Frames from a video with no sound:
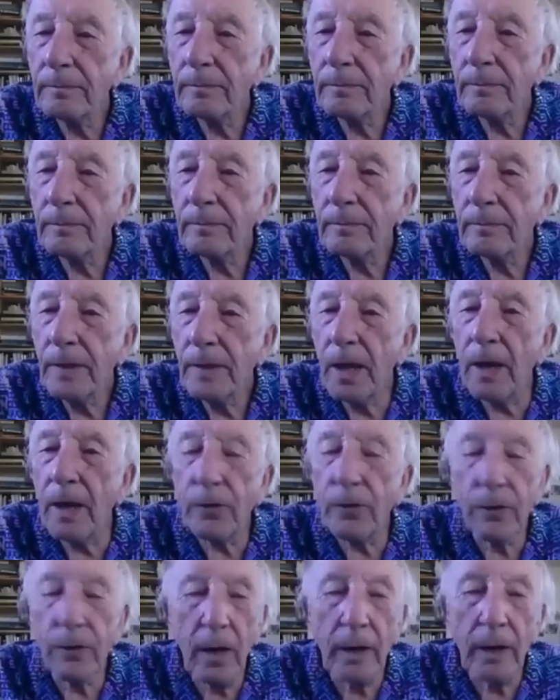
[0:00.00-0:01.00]
Yes, I guess
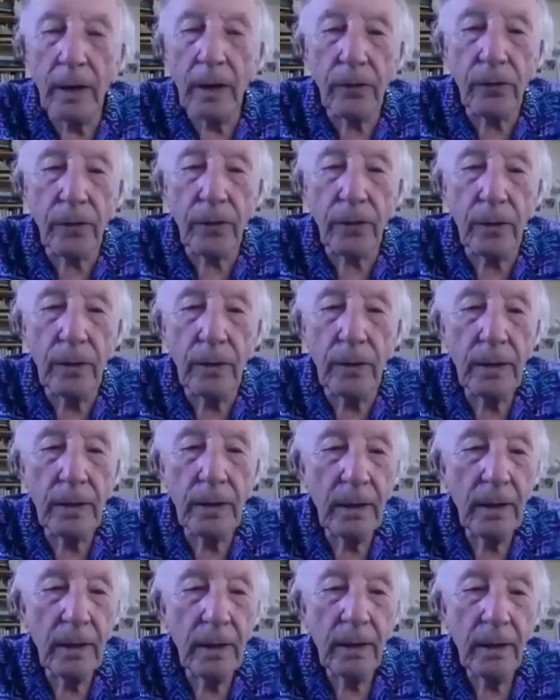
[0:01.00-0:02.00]
so.
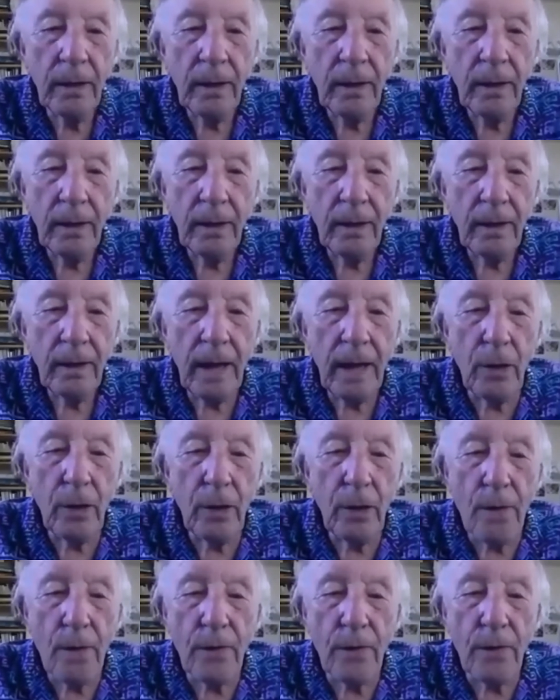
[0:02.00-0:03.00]
Hello,
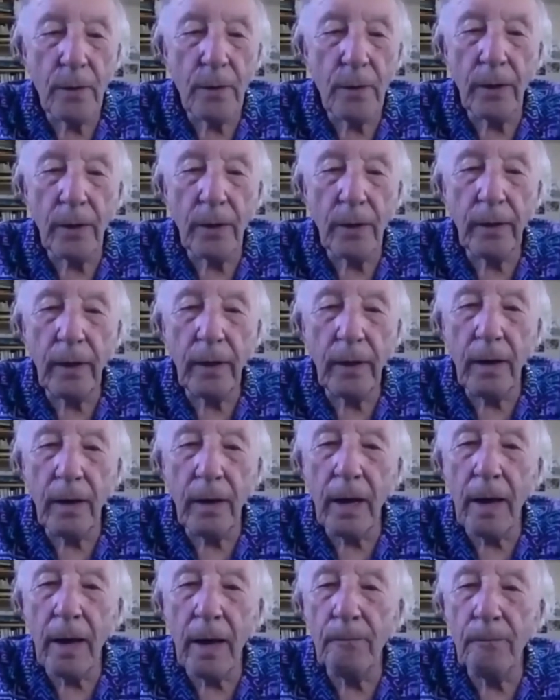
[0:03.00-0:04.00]
everybody. I am
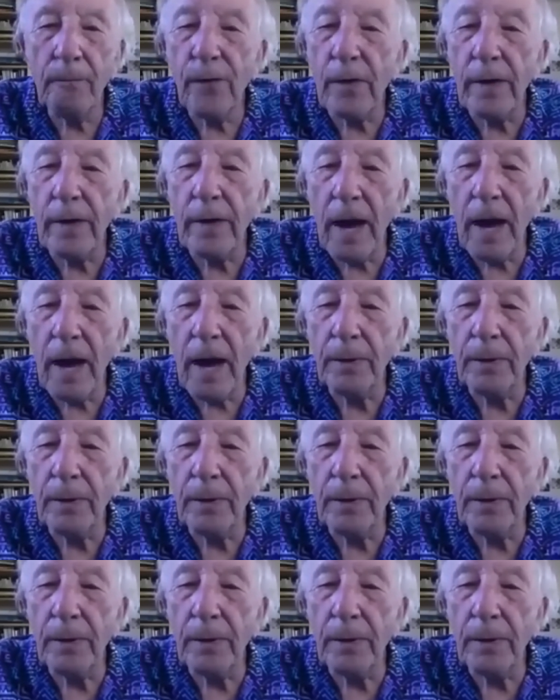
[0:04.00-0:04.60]
very happy to